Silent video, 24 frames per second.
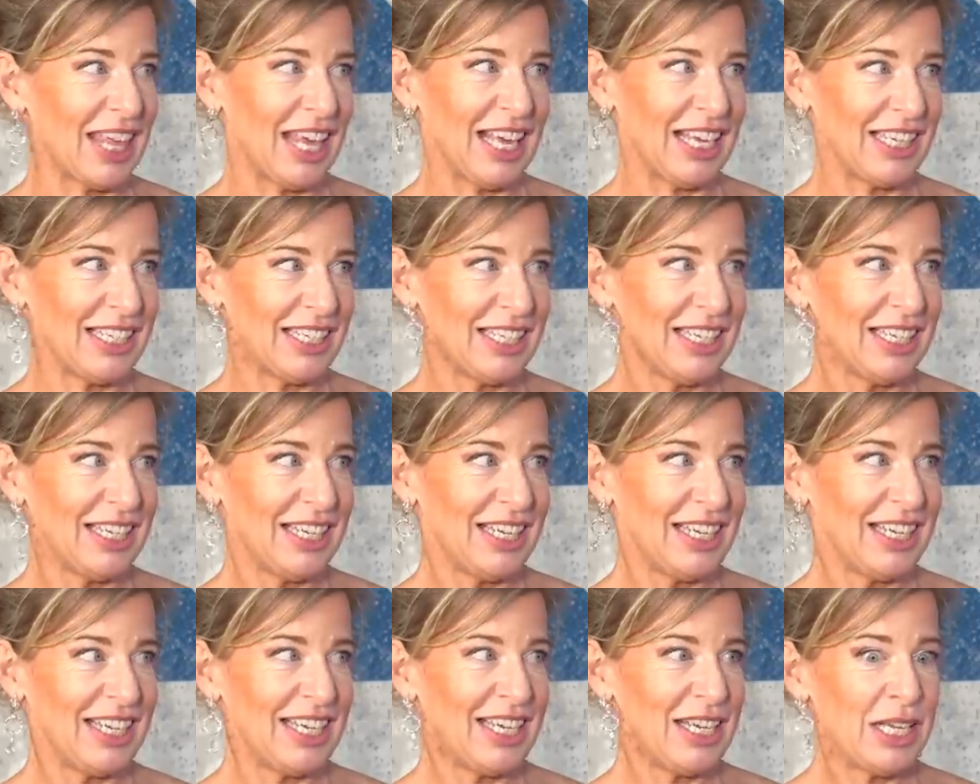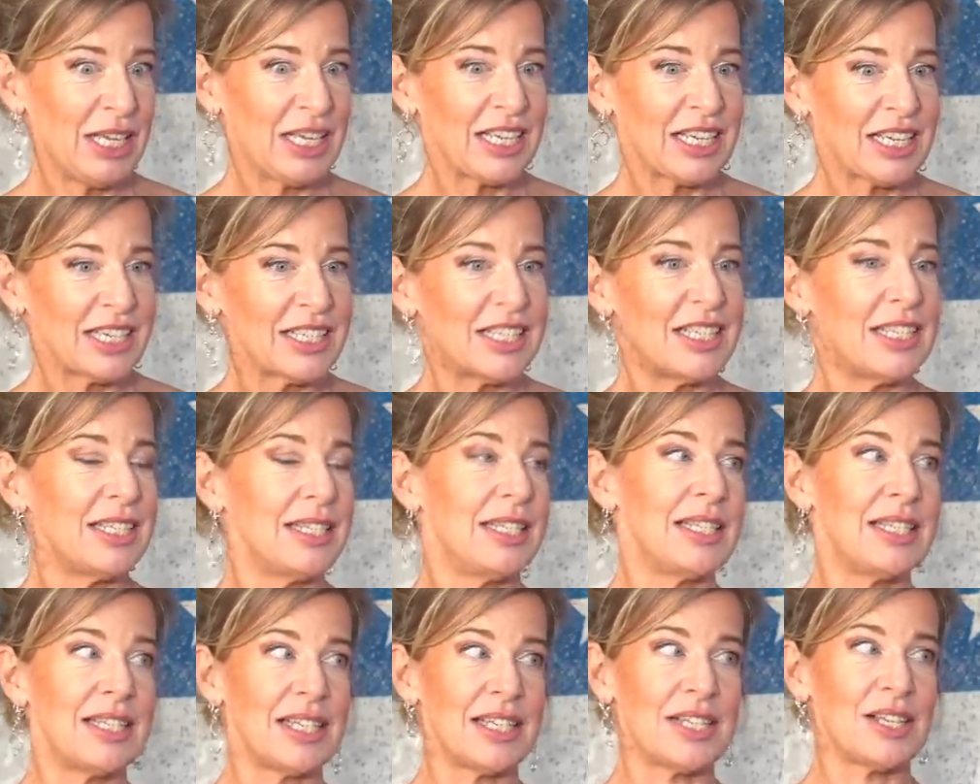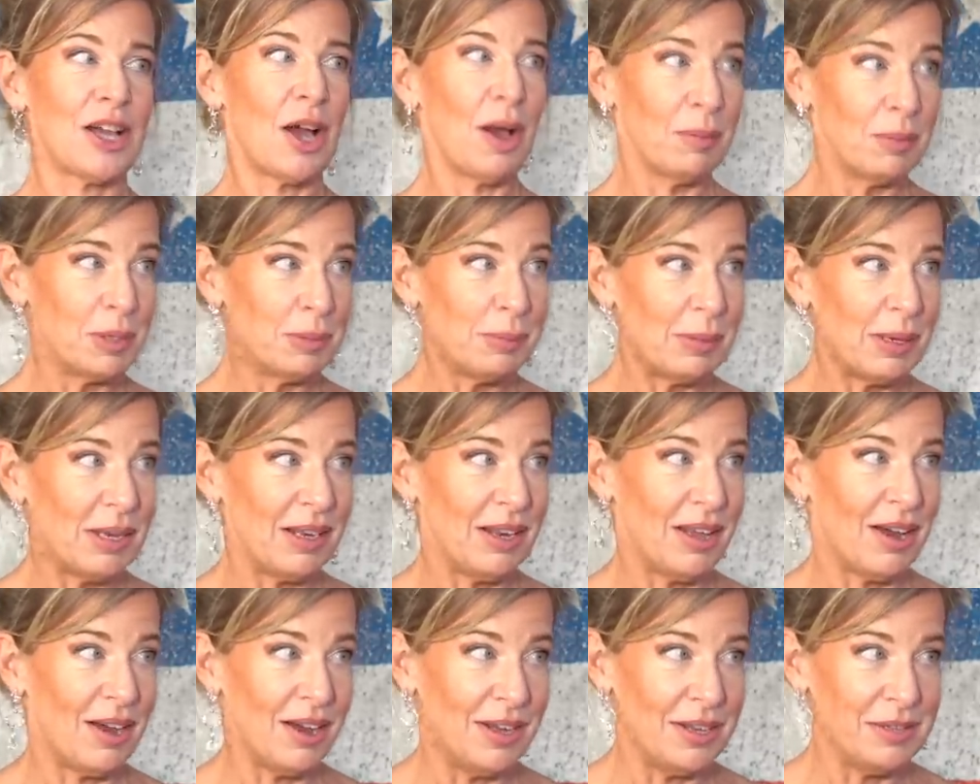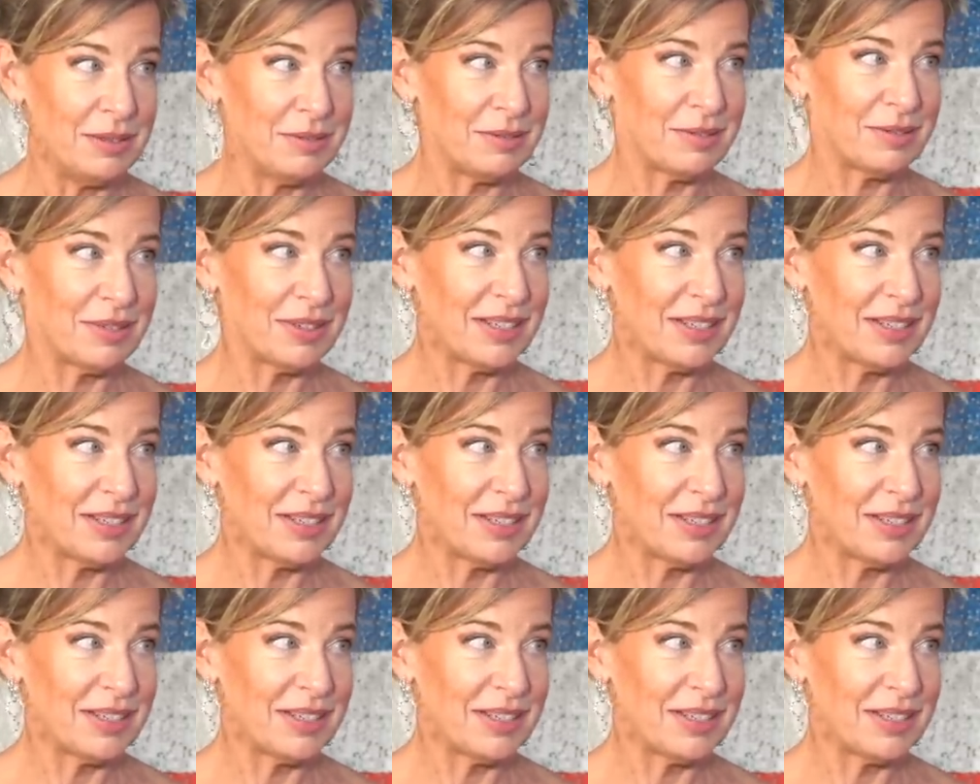thing, because this is the time to be alive.